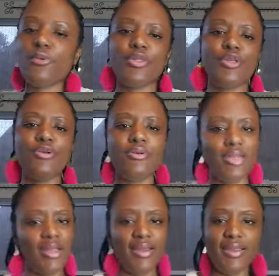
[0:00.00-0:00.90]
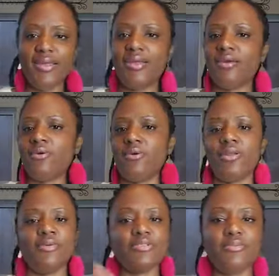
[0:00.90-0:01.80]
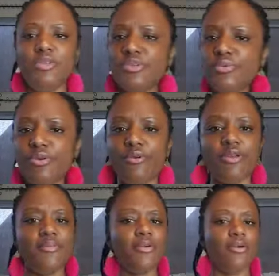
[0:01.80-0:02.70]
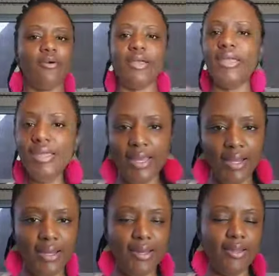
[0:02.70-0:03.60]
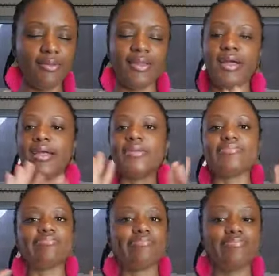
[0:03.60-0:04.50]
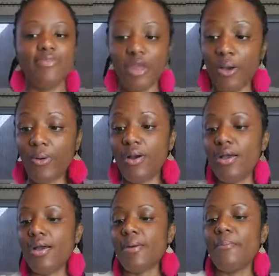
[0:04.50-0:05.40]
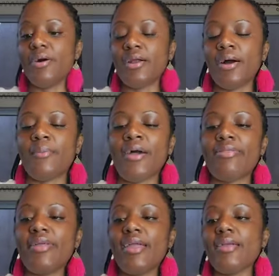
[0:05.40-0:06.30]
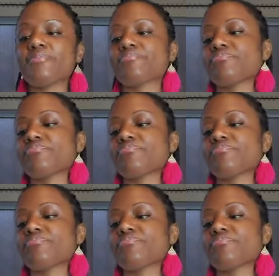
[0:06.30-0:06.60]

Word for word: Whether you ended it or it was a mutual agreement or he ended it, like no. But um, I think